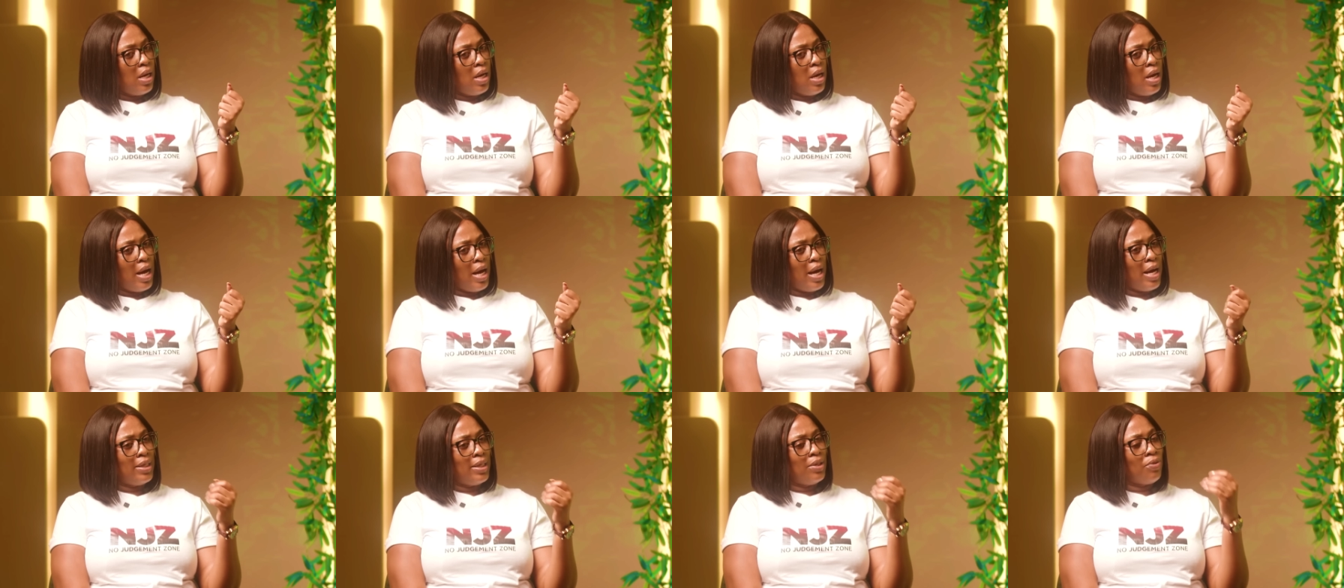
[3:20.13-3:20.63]

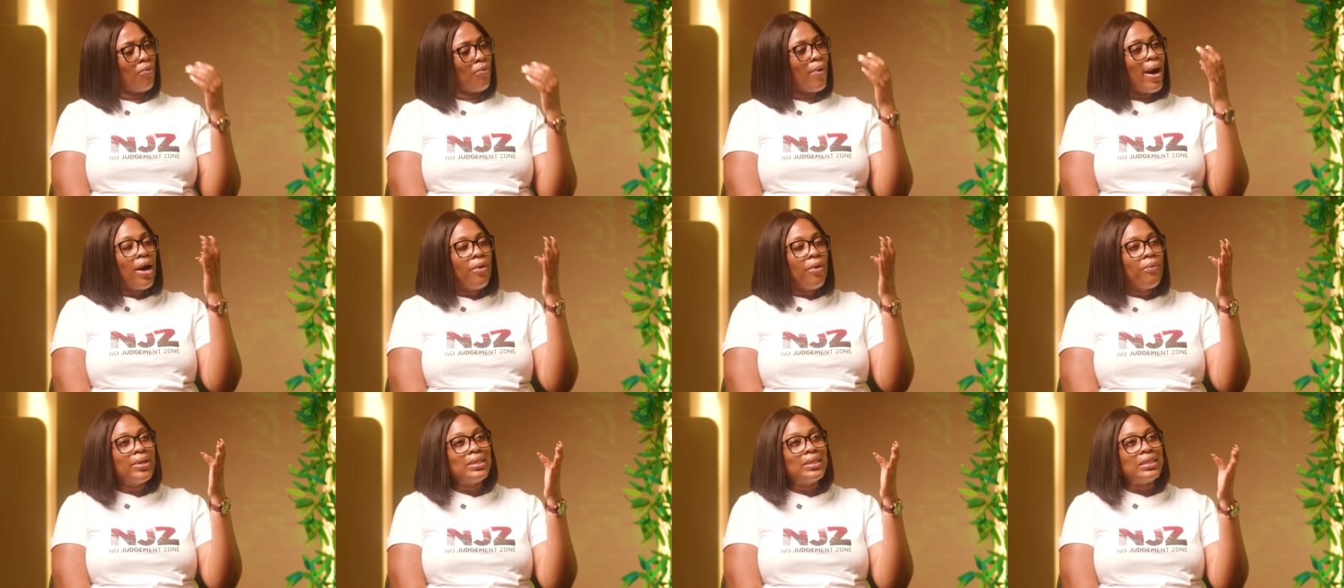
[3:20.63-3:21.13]
and
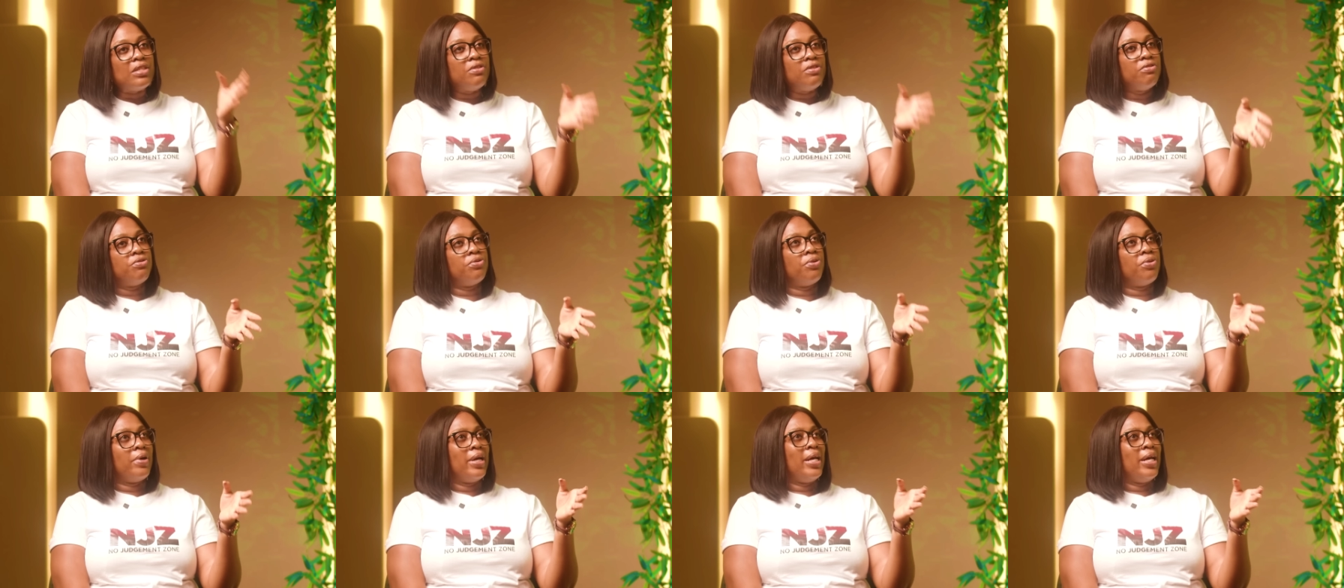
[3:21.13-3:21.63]
while waiting
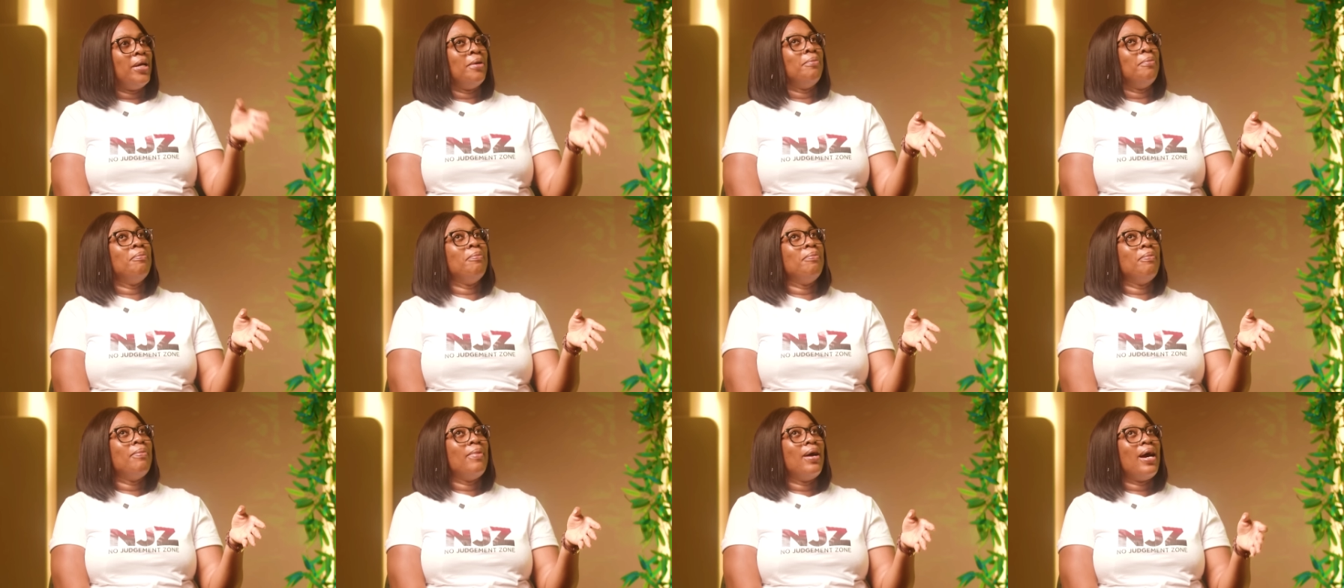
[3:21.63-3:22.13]
for
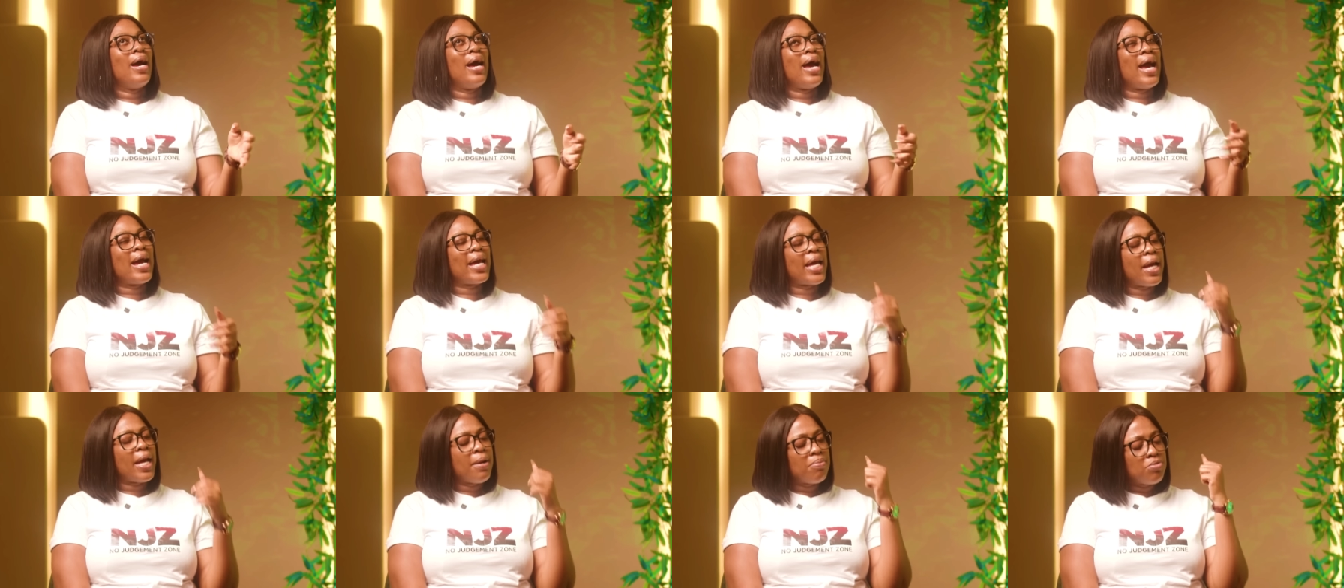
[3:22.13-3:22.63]
him, I
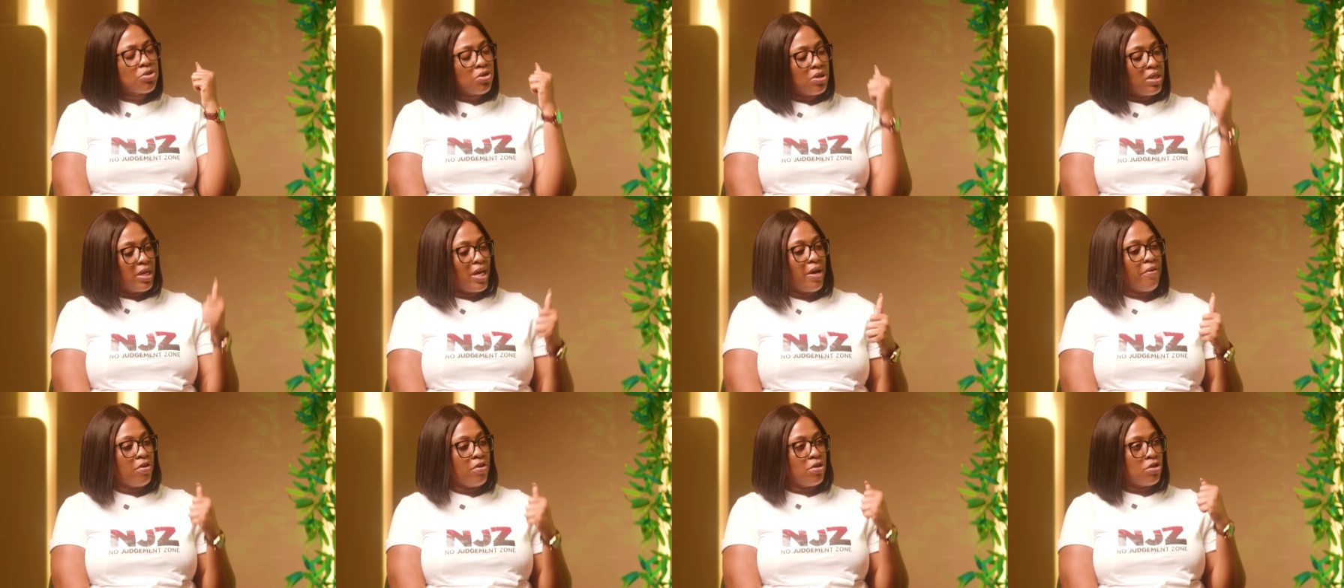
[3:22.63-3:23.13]
kept on
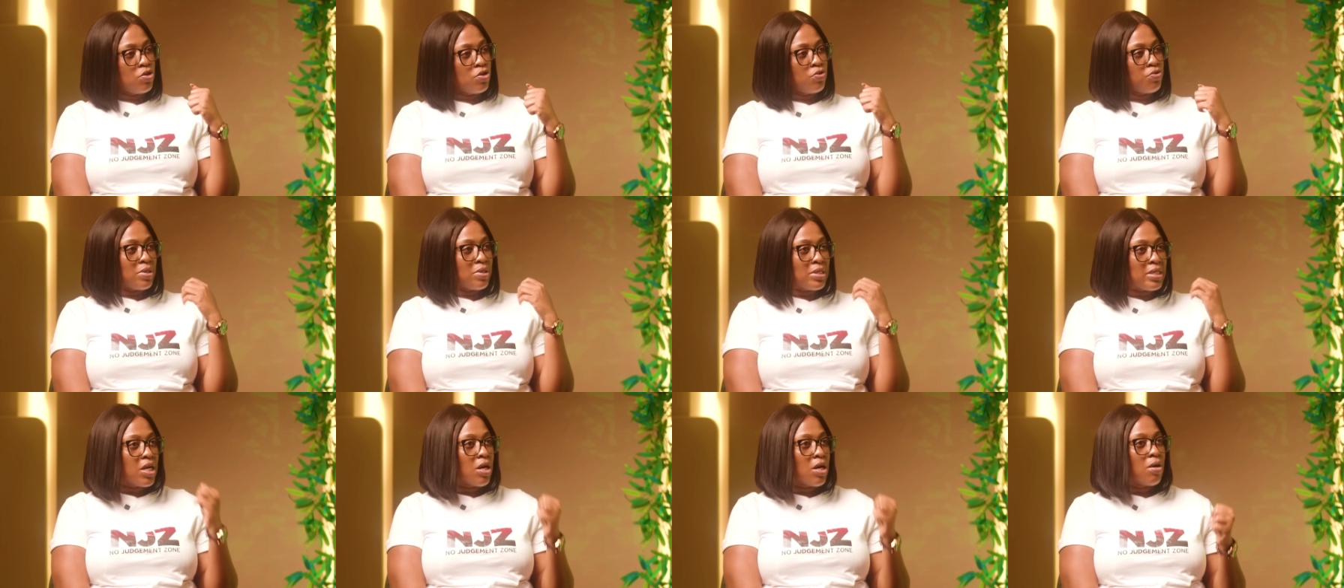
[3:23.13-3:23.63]
hearing this
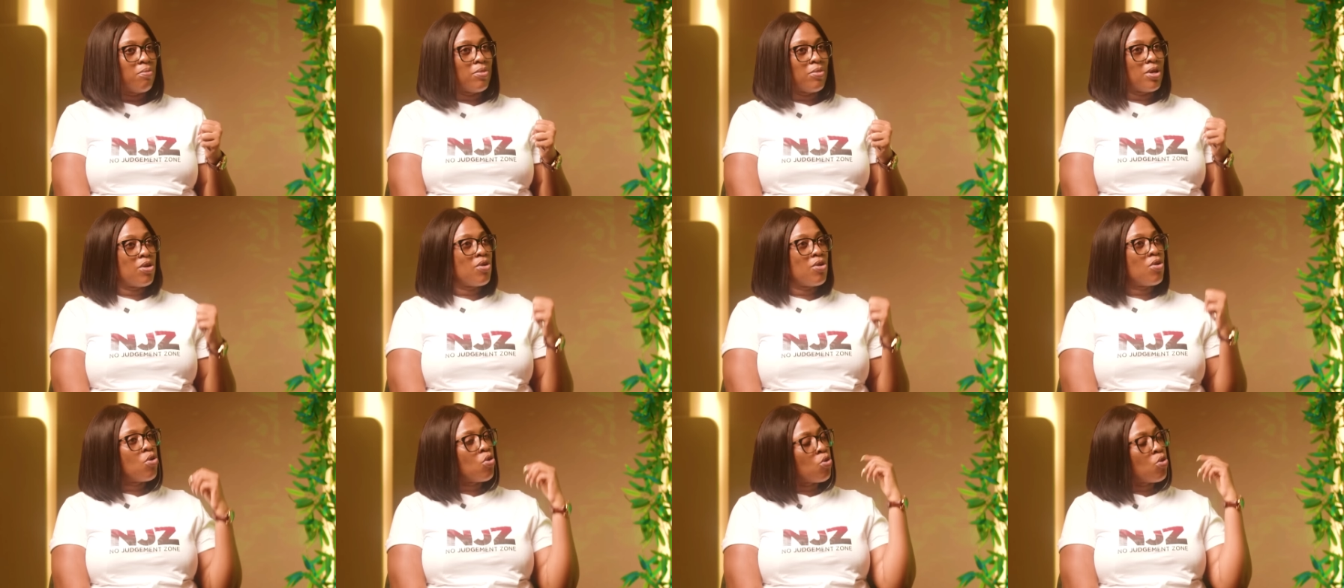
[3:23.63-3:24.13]
voice tell me,
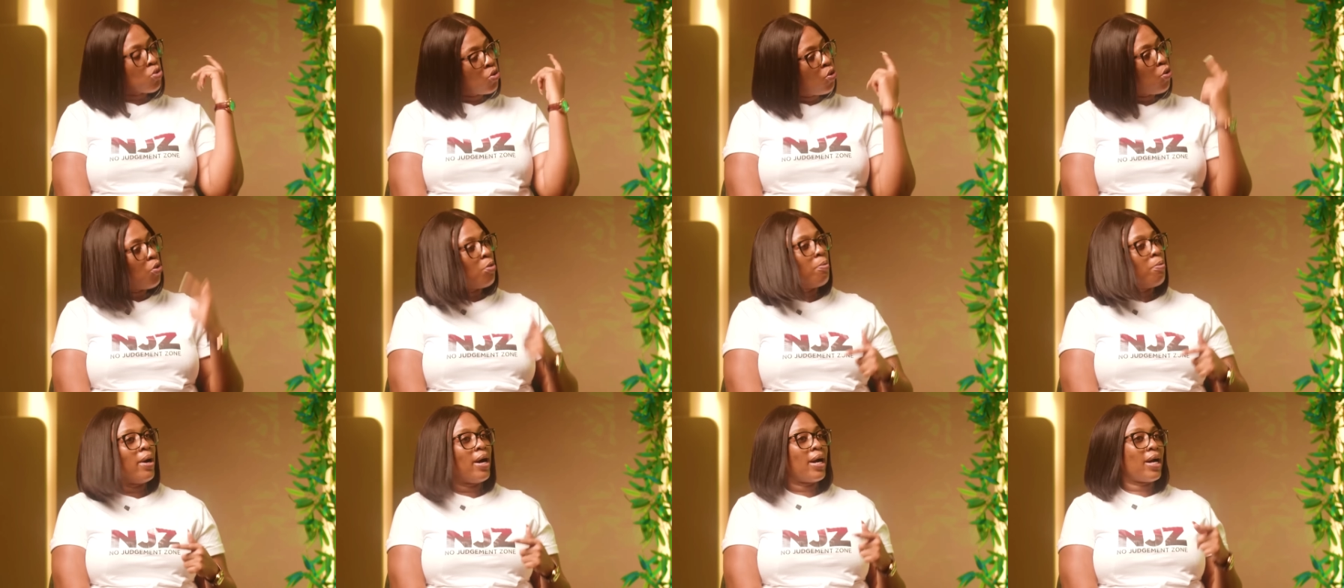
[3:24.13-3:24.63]
go
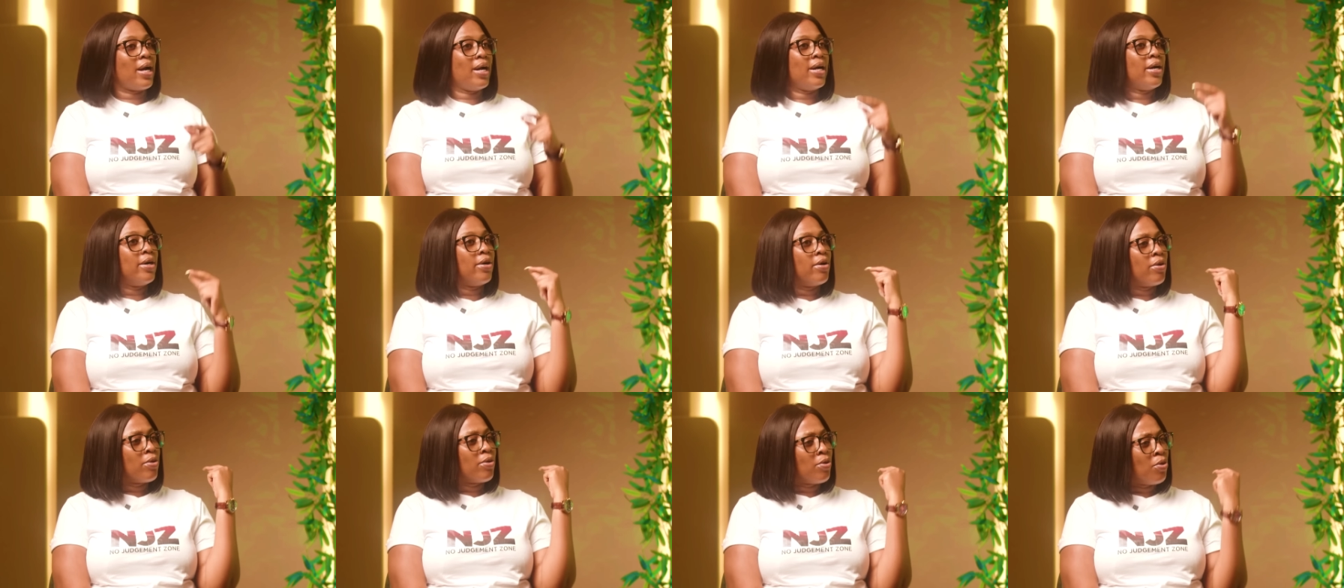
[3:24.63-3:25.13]
back,
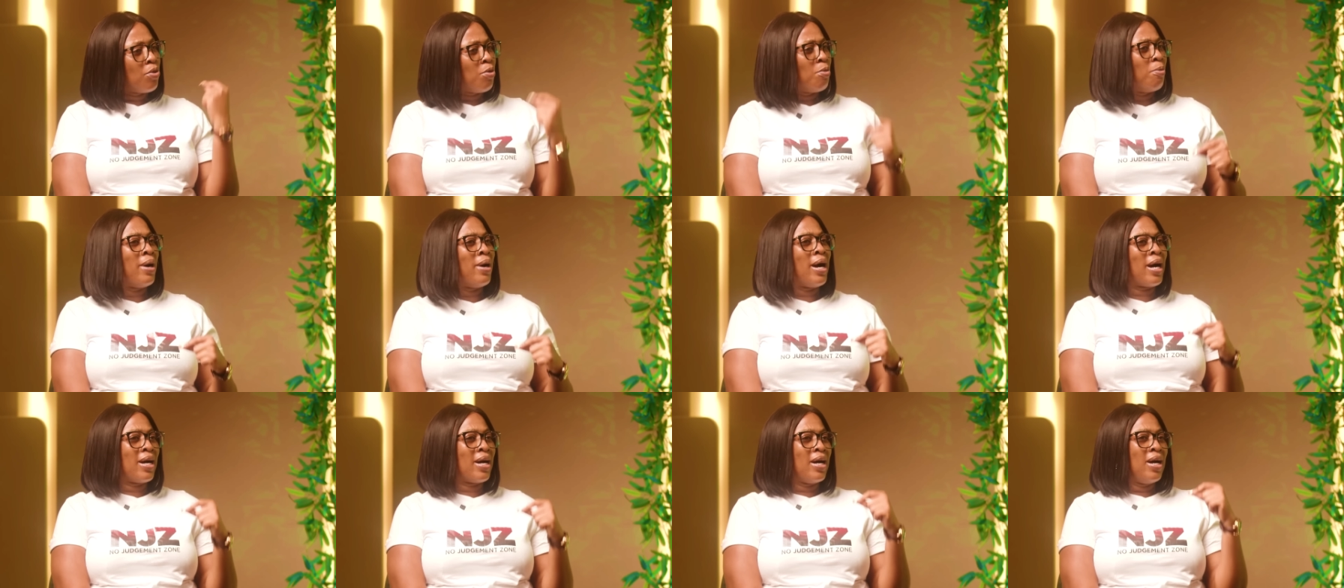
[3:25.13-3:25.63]
go
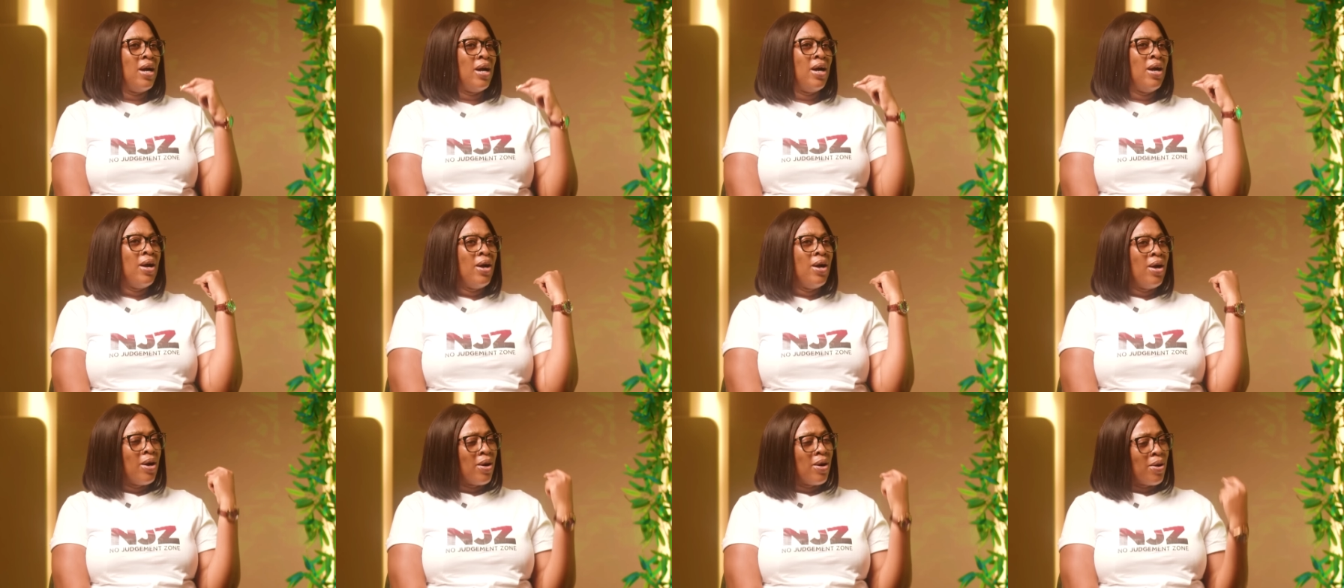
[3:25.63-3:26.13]
back,
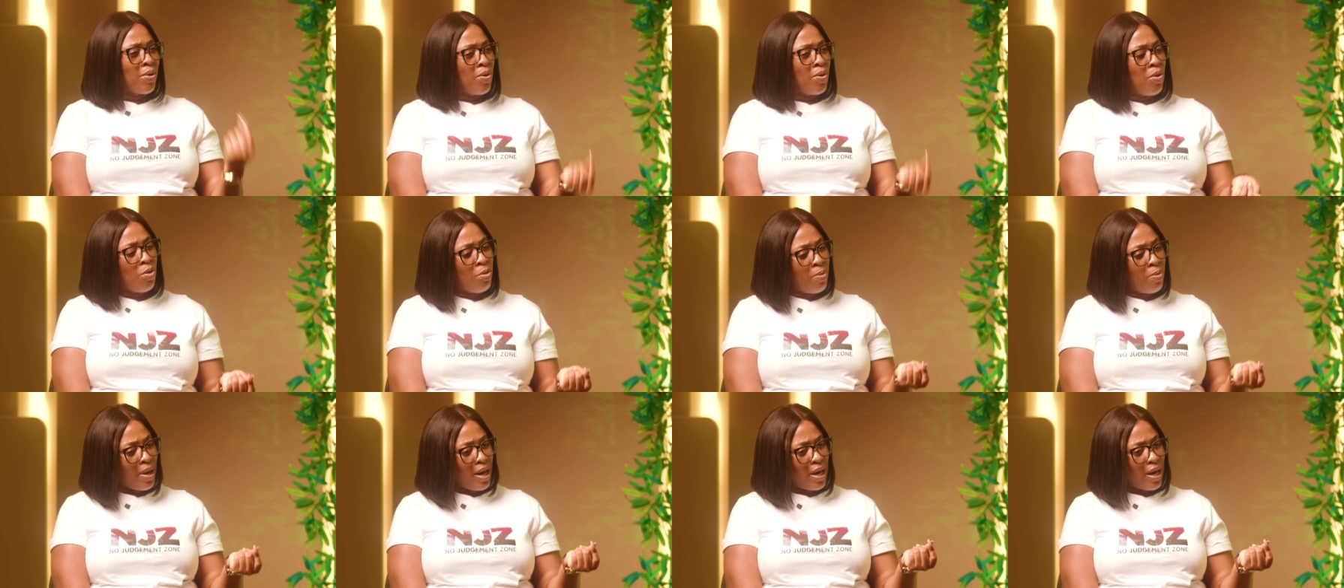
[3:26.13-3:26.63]
go
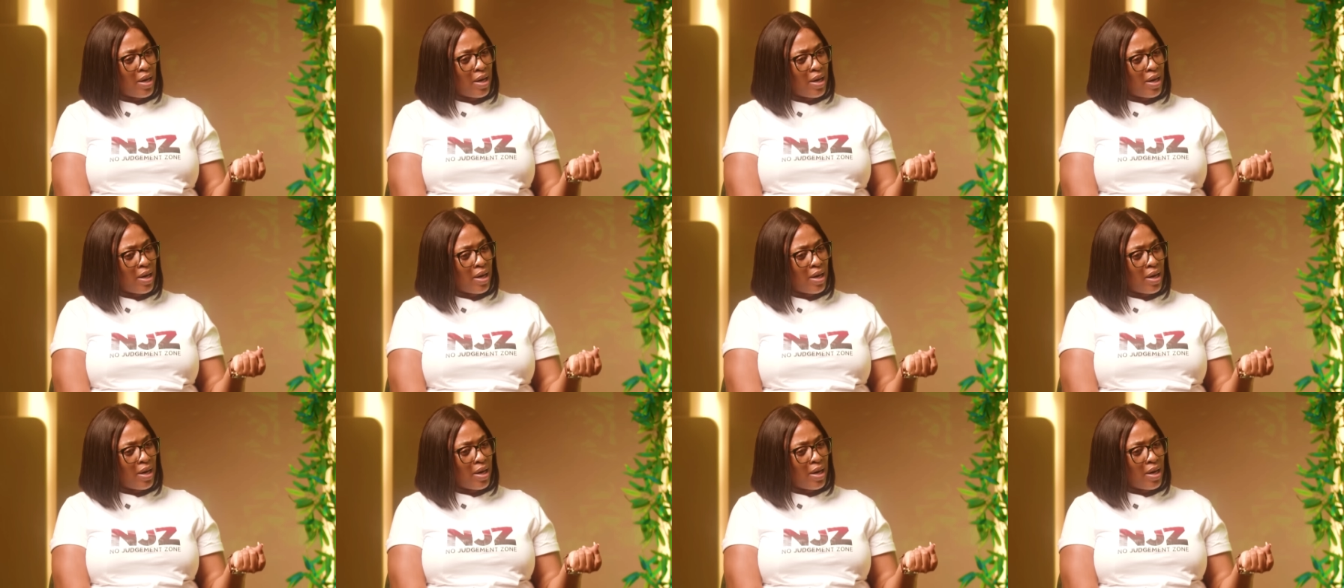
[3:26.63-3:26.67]
back.